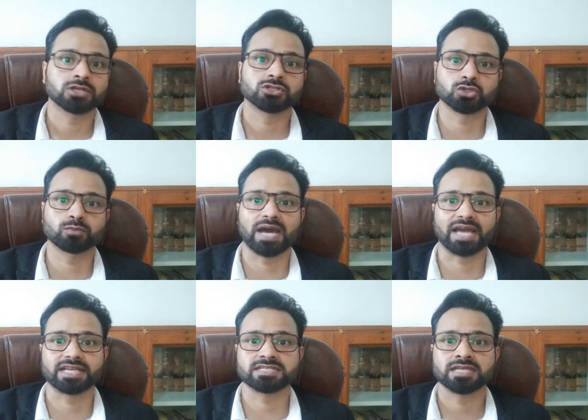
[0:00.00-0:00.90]
to
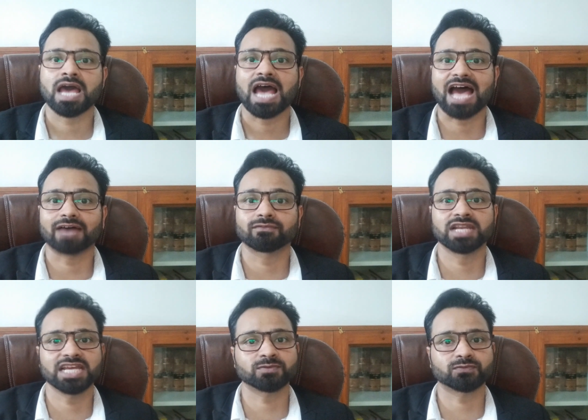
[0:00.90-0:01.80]
marriage have
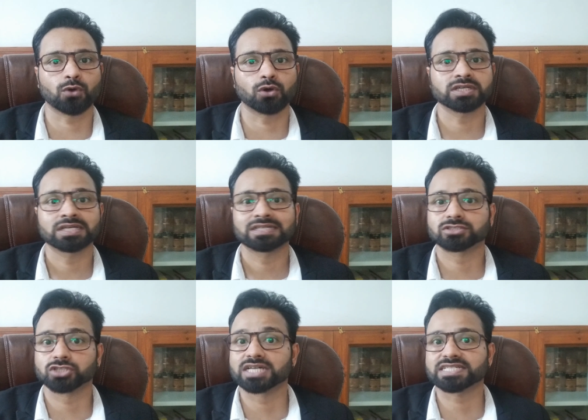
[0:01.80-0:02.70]
lived for
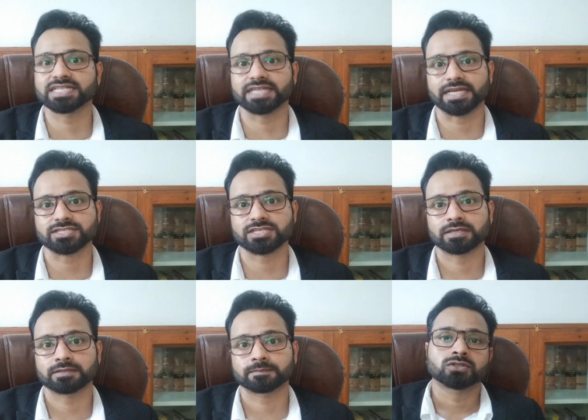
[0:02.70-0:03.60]
30
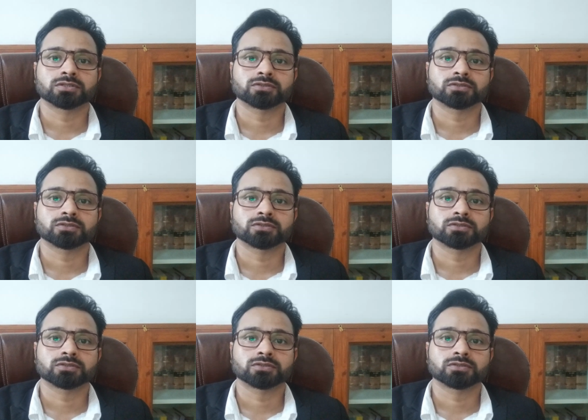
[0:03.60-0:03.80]
days.